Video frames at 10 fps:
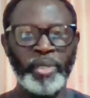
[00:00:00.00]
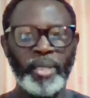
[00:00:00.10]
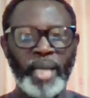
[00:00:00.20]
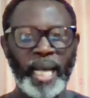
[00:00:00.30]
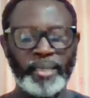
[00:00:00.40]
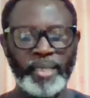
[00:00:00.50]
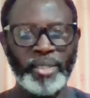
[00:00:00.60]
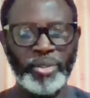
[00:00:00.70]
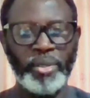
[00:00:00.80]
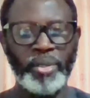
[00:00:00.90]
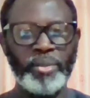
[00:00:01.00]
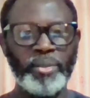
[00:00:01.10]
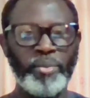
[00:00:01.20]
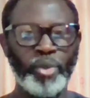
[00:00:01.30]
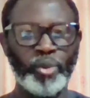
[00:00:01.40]

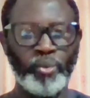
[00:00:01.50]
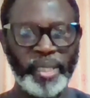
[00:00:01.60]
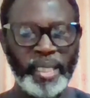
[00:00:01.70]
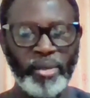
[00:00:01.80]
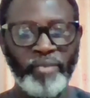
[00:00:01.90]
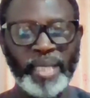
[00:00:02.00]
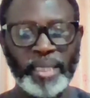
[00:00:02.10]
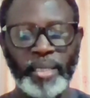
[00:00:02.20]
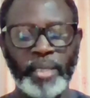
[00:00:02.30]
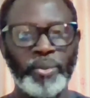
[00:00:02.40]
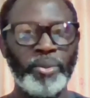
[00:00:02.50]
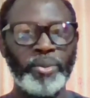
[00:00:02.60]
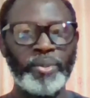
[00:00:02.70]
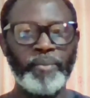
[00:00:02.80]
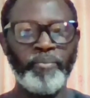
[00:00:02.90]
attention, both within government
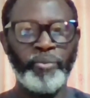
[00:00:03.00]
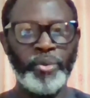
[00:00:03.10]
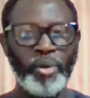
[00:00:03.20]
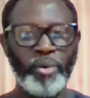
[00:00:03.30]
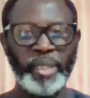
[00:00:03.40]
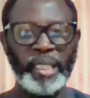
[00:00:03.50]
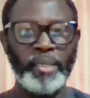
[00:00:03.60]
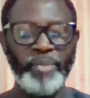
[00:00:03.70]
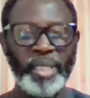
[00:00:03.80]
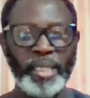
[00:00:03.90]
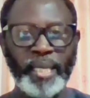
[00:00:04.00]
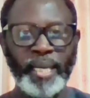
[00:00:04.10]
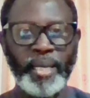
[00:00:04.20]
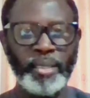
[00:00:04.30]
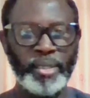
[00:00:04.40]
circles, you know, within the
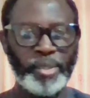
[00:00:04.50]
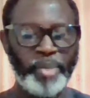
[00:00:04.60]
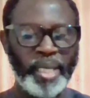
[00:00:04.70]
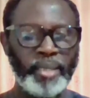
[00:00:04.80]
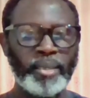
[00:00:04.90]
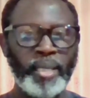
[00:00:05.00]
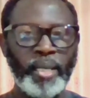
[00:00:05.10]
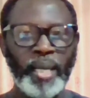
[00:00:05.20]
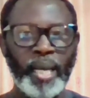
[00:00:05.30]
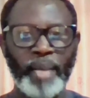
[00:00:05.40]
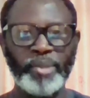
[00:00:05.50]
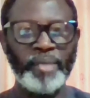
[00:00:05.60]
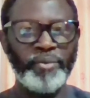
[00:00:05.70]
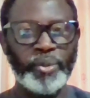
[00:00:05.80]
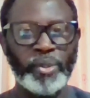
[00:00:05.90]
media space, um,
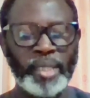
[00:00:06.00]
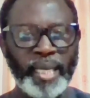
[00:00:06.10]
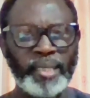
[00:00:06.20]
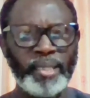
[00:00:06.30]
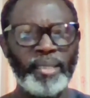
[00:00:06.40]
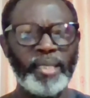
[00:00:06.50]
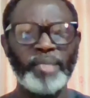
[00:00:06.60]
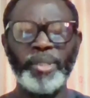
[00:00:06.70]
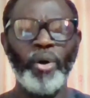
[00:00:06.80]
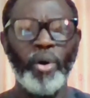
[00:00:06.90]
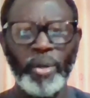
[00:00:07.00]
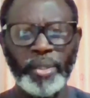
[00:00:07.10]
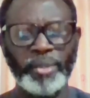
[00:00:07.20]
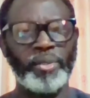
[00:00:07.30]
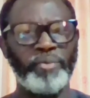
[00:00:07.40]
civil society. There's been all
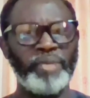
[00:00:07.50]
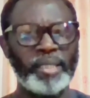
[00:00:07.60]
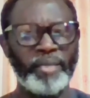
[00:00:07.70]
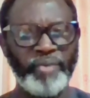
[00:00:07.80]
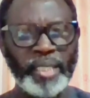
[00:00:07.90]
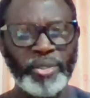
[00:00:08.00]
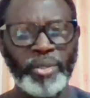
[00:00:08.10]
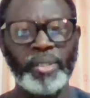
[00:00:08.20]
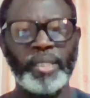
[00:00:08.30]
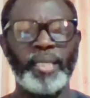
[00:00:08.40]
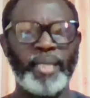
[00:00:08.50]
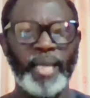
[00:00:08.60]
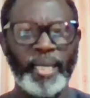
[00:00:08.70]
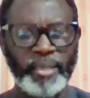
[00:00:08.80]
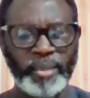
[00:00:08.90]
sorts of interventions and
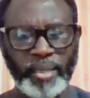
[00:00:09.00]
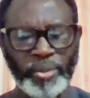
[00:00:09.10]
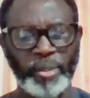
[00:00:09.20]
analysis on